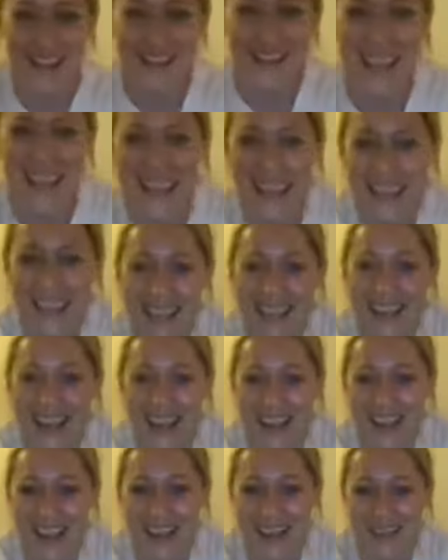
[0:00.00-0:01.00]
me.
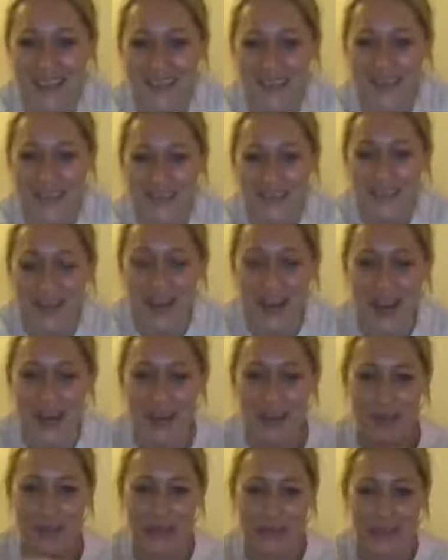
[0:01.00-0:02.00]
I hope
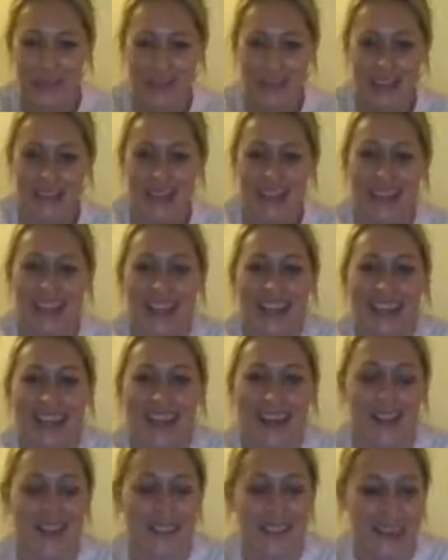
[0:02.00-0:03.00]
you've all enjoyed it.
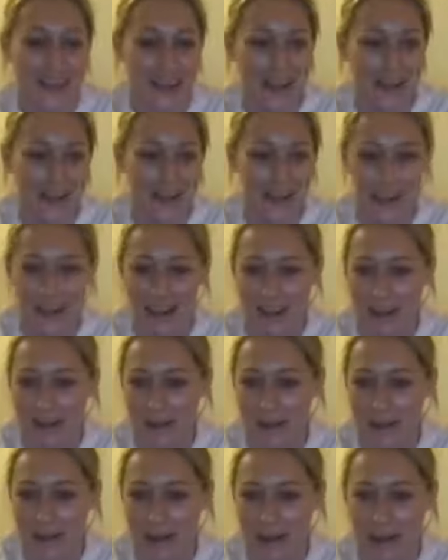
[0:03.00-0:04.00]
I was definitely a little
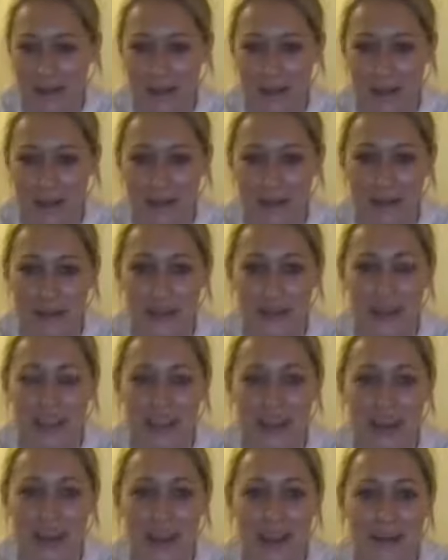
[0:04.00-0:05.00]
bit nervous before it
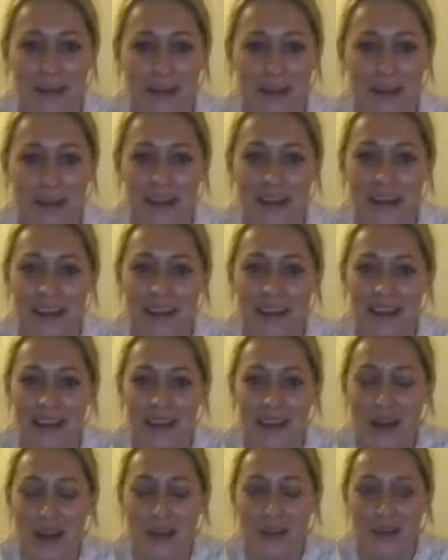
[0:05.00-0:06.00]
started, but
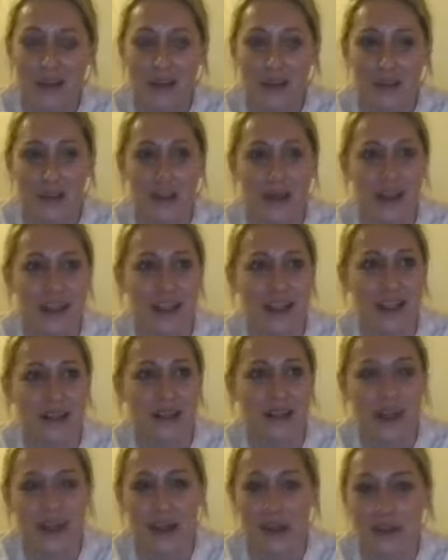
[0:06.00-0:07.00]
hopefully we got into
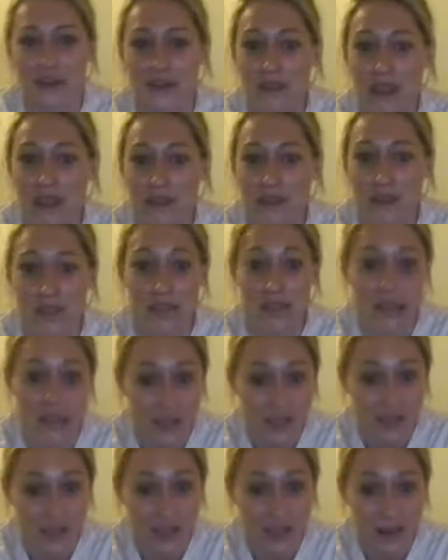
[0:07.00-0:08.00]
it. Hopefully it was
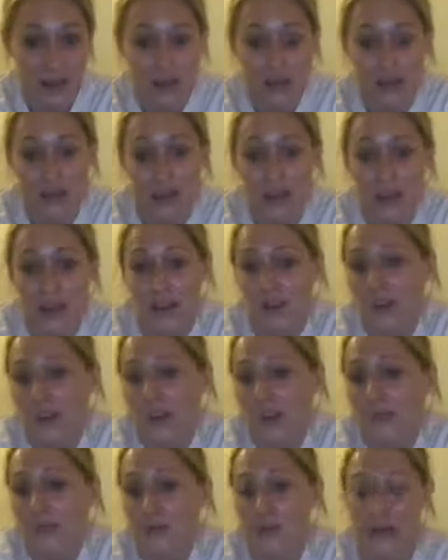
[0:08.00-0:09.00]
challenging enough for you.
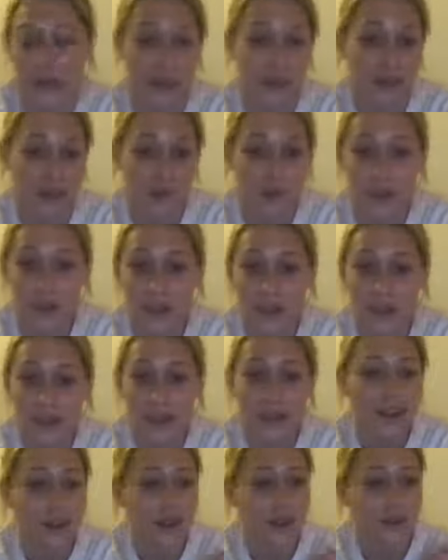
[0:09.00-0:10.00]
If it wasn't,
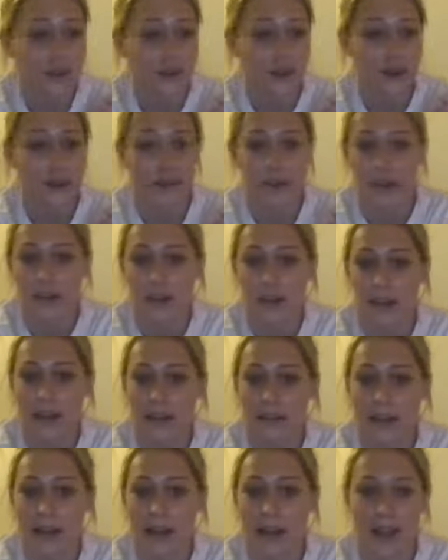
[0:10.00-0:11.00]
like, feel free to
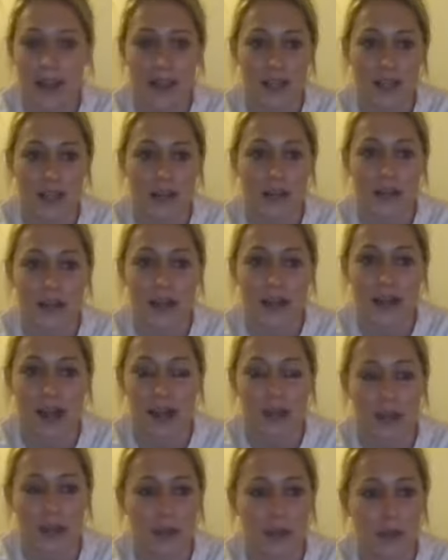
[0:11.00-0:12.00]
comment, let us know like how
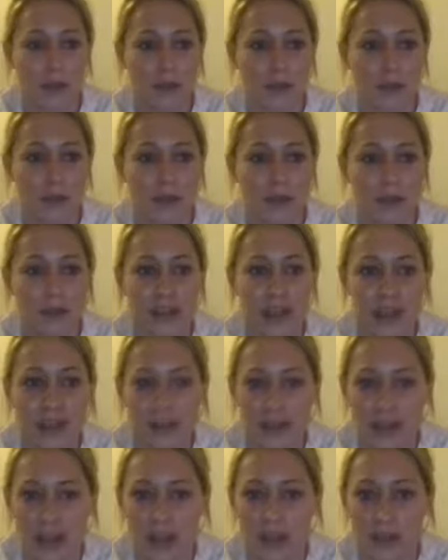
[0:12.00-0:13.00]
we can improve for next
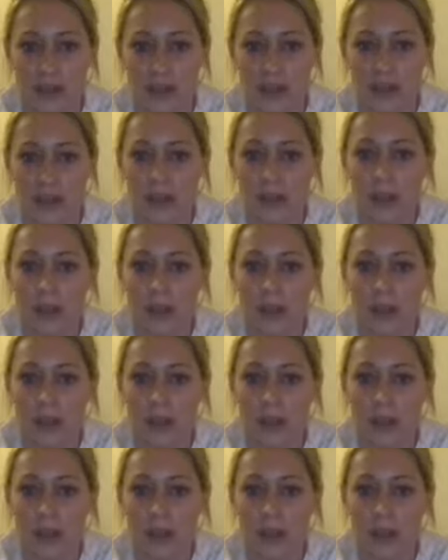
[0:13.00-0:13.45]
time, because